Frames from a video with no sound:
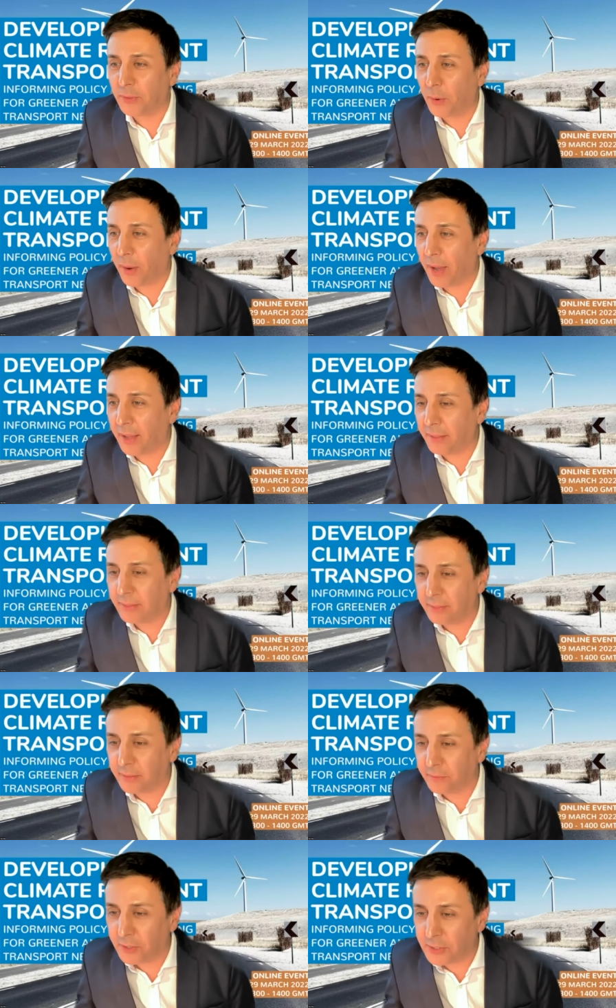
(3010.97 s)
So I think
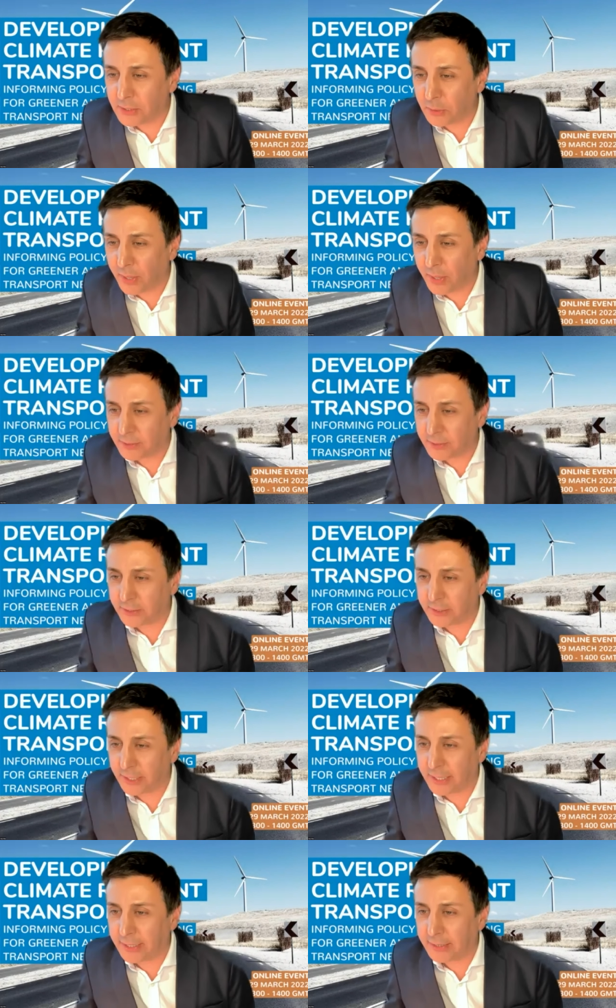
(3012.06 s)
the first question
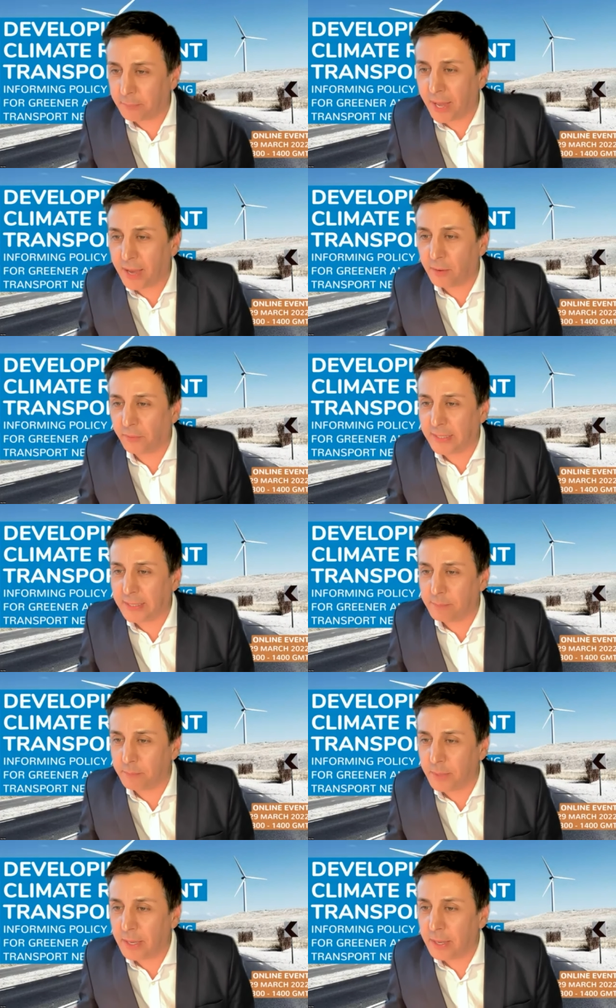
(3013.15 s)
is about
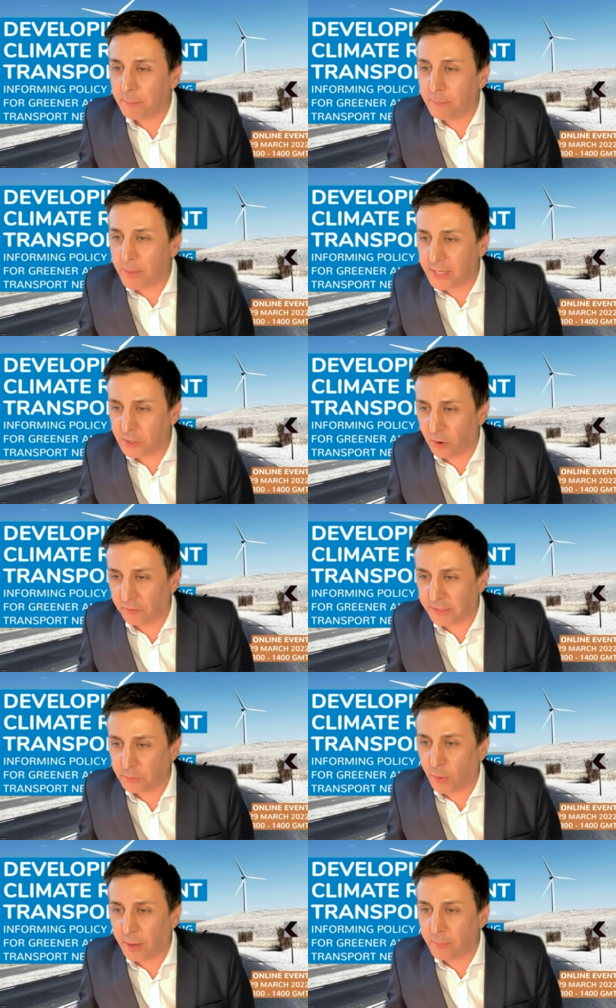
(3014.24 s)
the Met
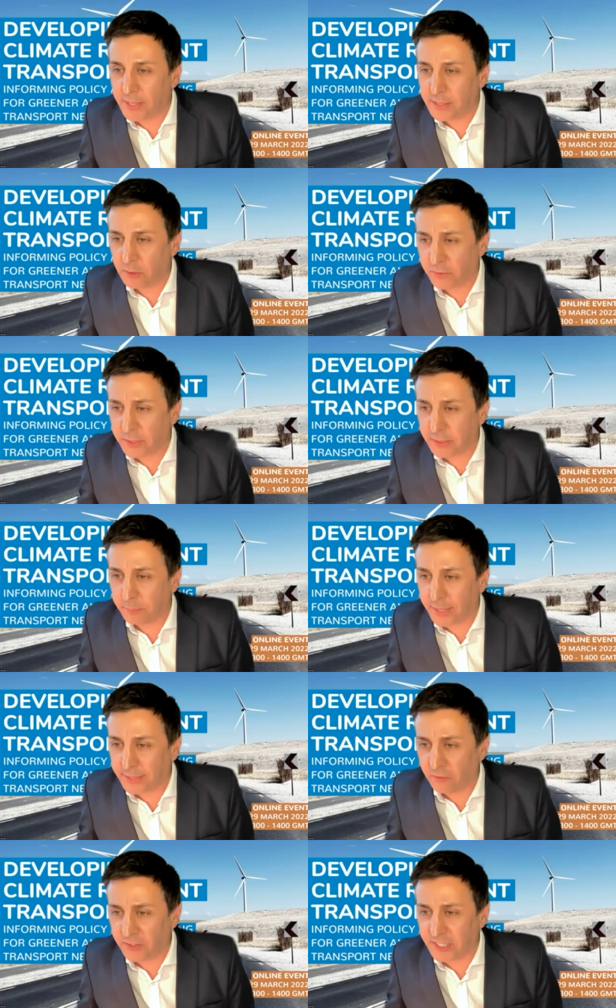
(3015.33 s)
Office. While Met Office,
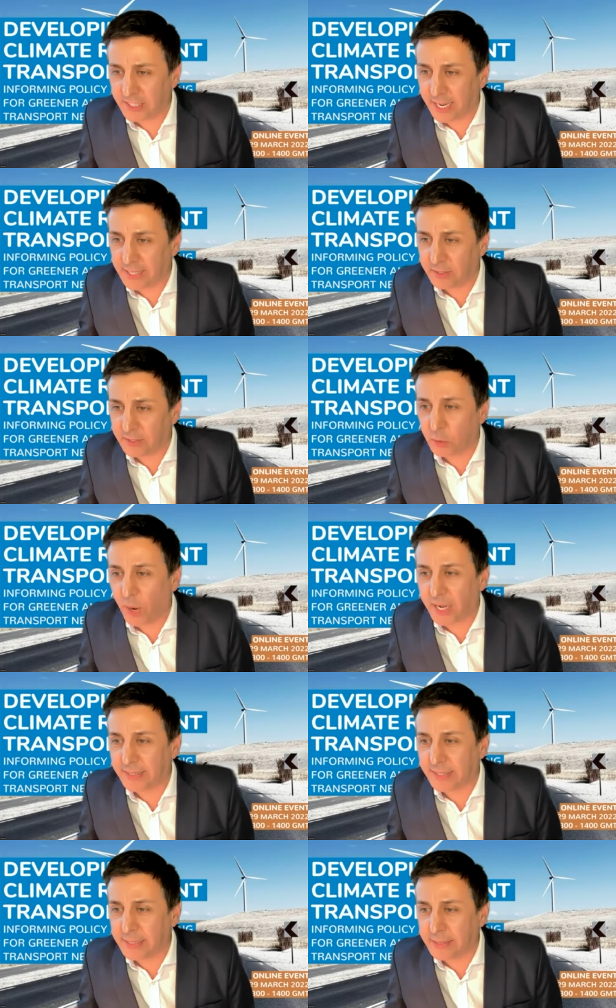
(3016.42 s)
Met Office data is
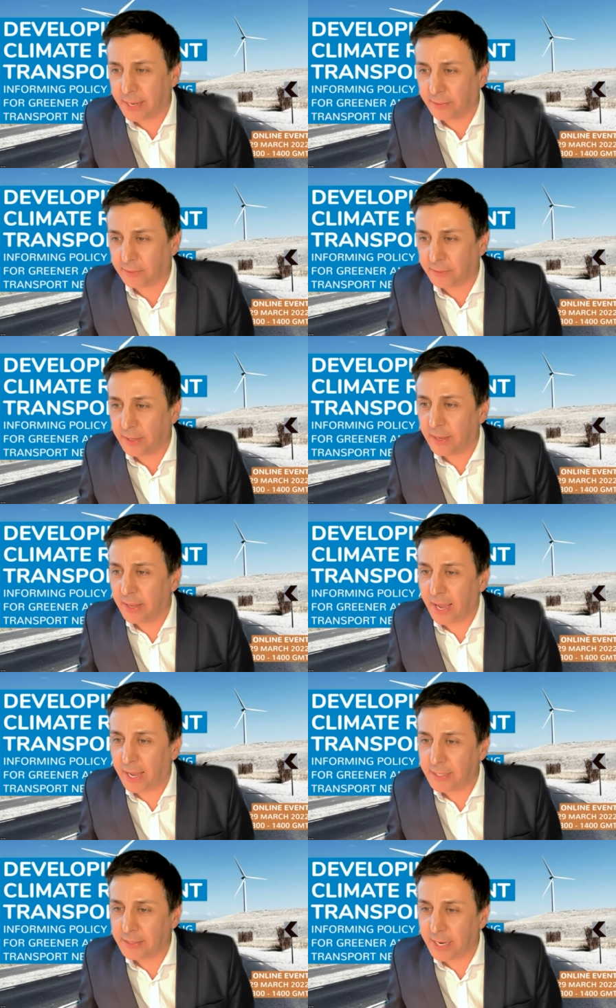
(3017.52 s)
quite detailed,
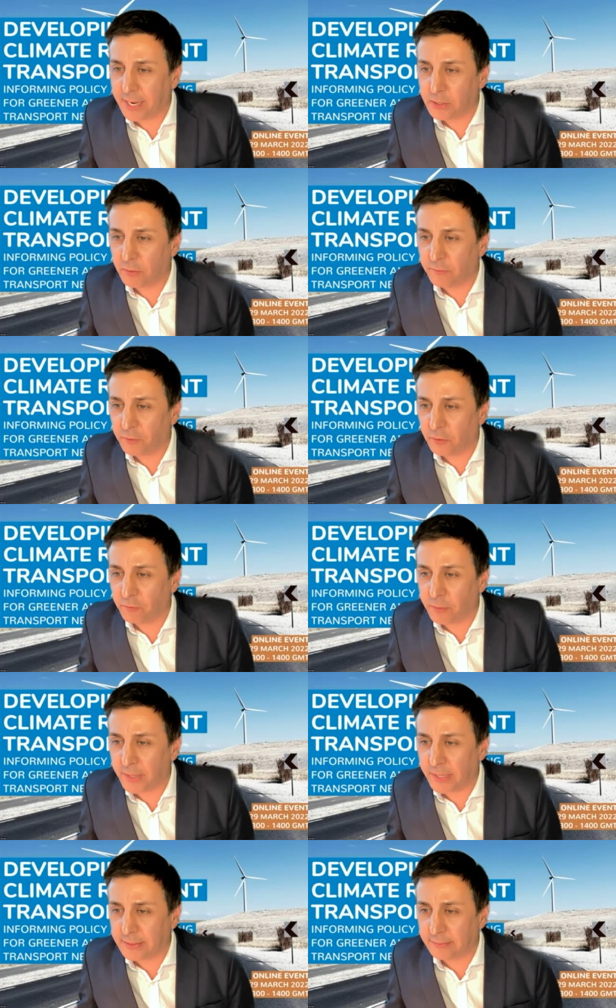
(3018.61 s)
any data on
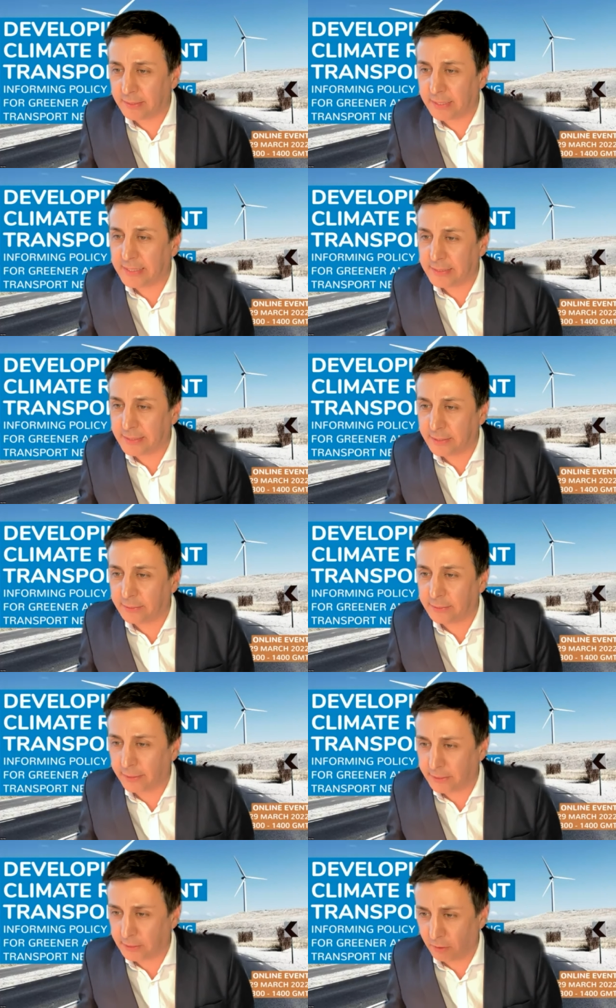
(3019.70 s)
vulnerabilities is still
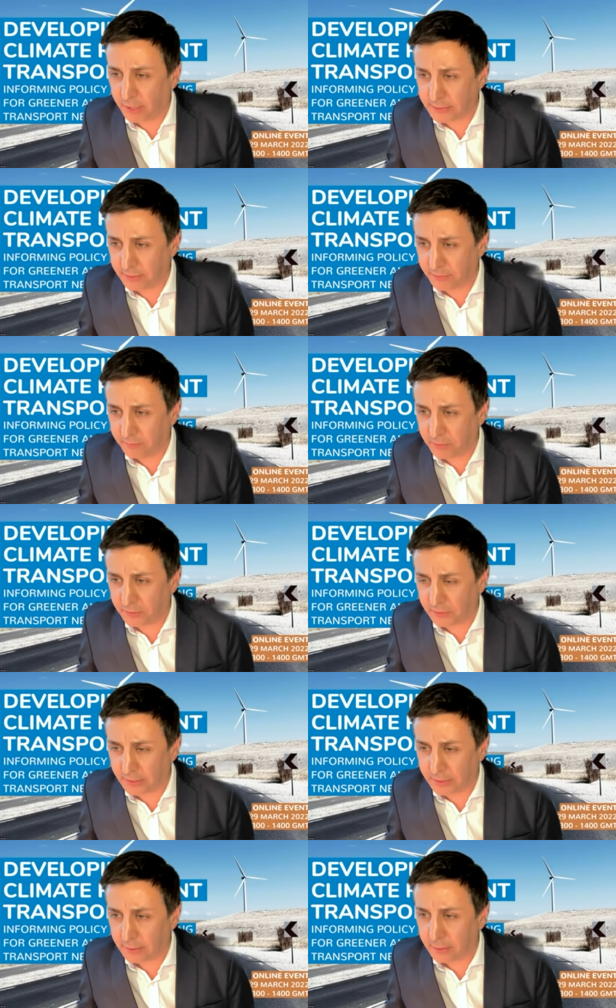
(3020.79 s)
in its relative
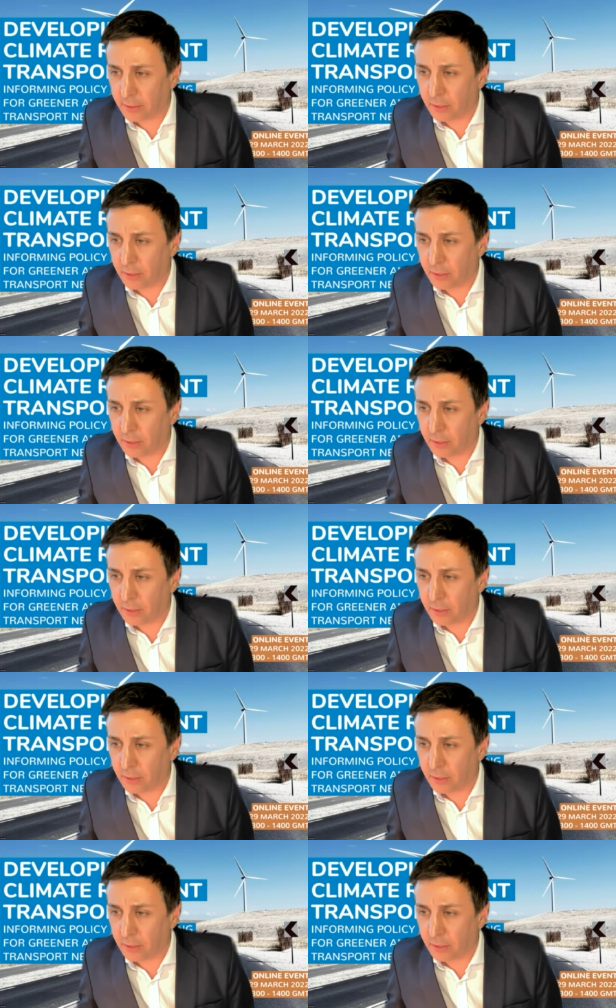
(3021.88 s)
infancy.